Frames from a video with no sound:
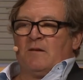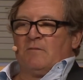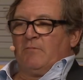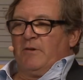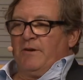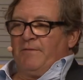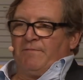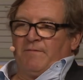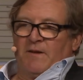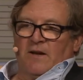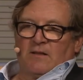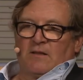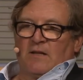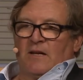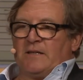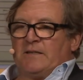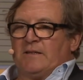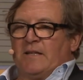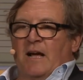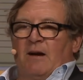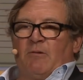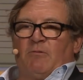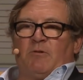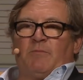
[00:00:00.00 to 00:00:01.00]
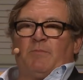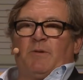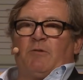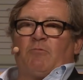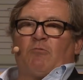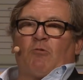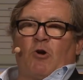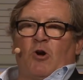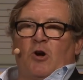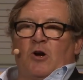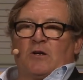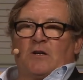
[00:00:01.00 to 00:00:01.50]
We felt like that would be
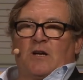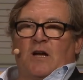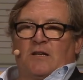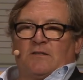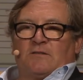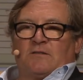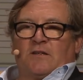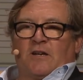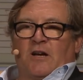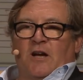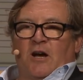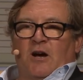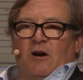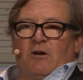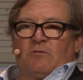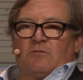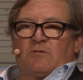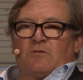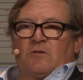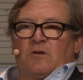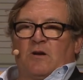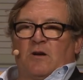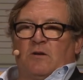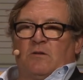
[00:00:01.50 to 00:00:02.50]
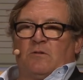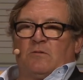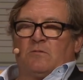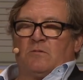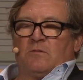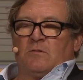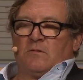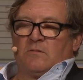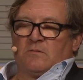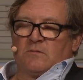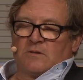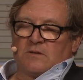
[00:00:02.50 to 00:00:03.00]
wrong not to go. So
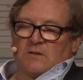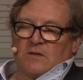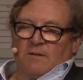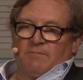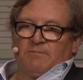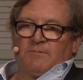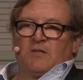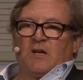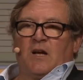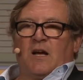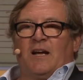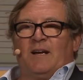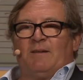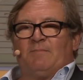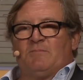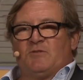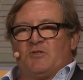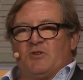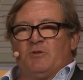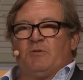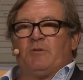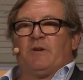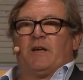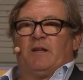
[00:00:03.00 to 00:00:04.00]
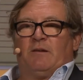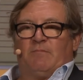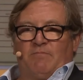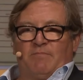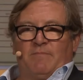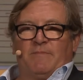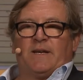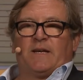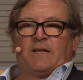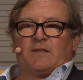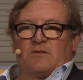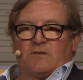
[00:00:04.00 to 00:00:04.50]
sometimes you
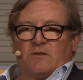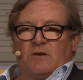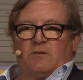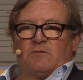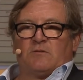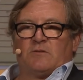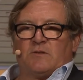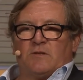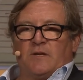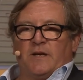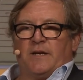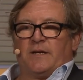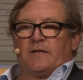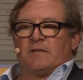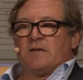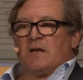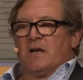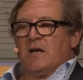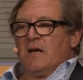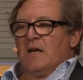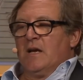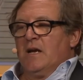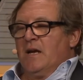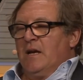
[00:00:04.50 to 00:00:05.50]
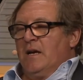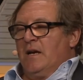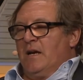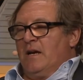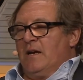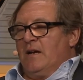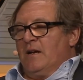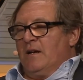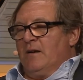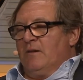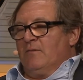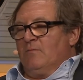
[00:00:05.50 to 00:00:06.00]
can mix those things.
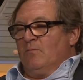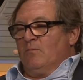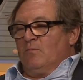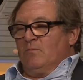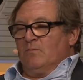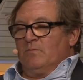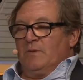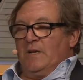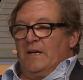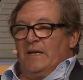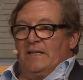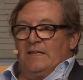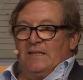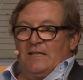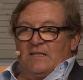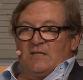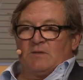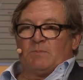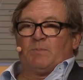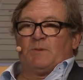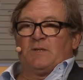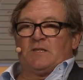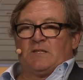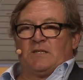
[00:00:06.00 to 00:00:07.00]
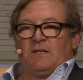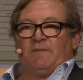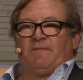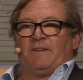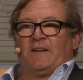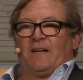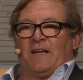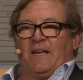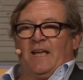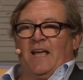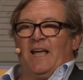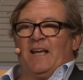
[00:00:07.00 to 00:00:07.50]
Uh, in this
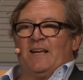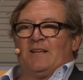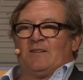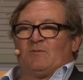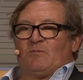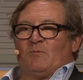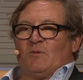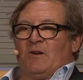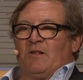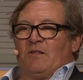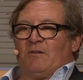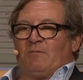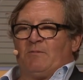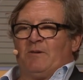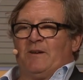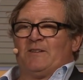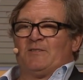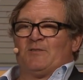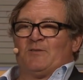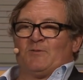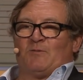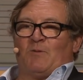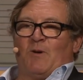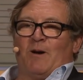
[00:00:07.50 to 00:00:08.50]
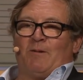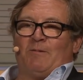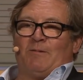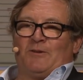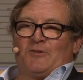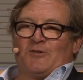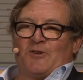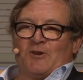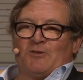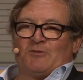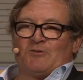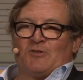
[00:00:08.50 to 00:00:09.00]
specific case, one of the reasons why we
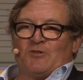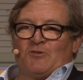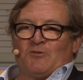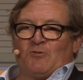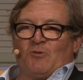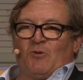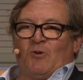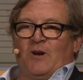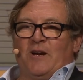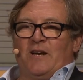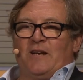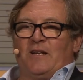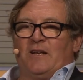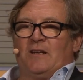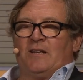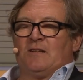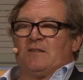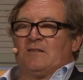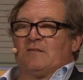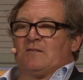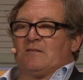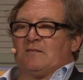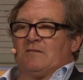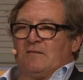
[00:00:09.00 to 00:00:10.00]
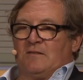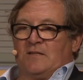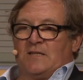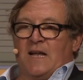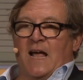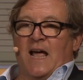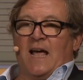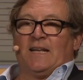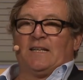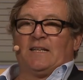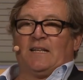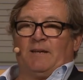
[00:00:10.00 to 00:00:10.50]
chose Detroit is
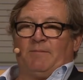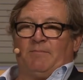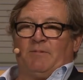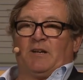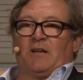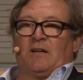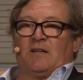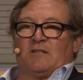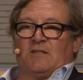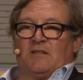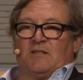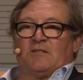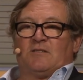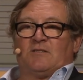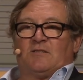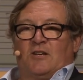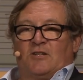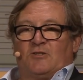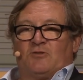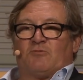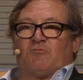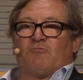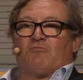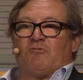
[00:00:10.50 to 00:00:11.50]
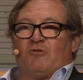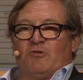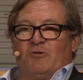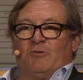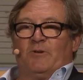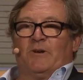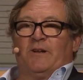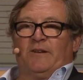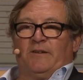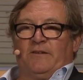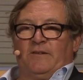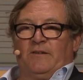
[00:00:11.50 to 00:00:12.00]
sadly because it's such
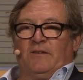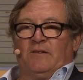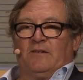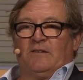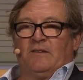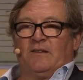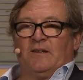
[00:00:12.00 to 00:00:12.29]
ruined